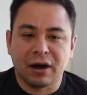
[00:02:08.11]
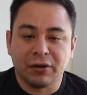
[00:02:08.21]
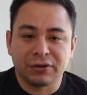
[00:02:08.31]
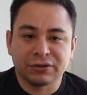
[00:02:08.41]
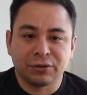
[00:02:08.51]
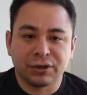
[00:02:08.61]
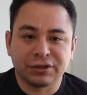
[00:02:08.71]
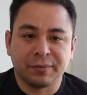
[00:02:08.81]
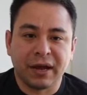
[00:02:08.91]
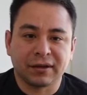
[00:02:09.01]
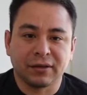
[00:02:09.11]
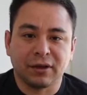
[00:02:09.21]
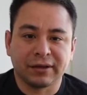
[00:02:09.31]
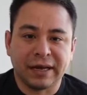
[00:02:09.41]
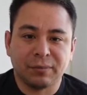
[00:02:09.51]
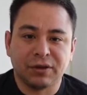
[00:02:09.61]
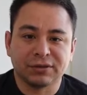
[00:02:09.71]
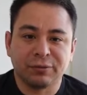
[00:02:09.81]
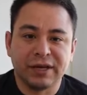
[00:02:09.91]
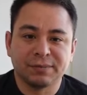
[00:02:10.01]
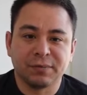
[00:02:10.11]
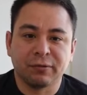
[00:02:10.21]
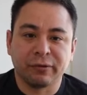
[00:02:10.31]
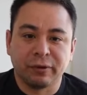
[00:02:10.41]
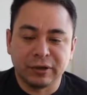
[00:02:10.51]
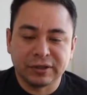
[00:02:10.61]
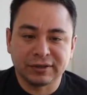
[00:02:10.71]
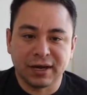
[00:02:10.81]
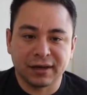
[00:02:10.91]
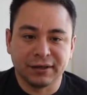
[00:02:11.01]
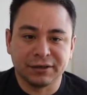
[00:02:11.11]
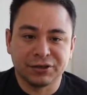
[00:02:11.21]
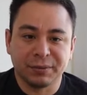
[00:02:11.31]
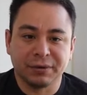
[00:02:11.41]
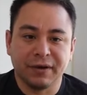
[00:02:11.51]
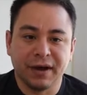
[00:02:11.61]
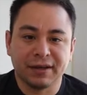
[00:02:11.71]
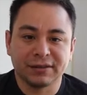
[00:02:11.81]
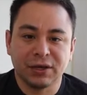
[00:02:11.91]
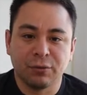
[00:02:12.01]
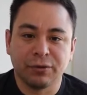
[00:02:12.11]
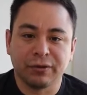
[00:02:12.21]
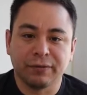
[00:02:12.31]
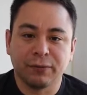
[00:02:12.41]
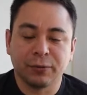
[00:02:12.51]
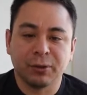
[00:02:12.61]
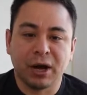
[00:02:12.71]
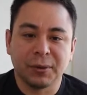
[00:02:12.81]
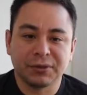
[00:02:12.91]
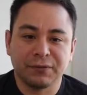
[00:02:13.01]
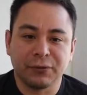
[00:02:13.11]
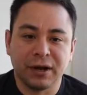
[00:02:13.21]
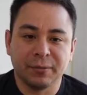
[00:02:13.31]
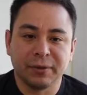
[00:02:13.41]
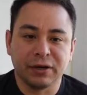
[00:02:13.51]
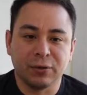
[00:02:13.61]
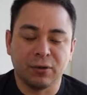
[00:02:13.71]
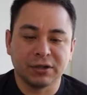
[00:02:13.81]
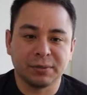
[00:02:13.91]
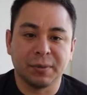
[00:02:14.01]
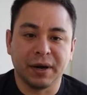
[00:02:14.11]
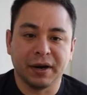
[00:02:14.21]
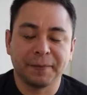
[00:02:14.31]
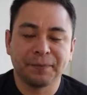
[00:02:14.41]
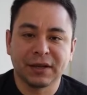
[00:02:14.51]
Other stores are backlogged 8+ weeks, but restocked and shipping fast with an affordable option for anybody who wants to prepare.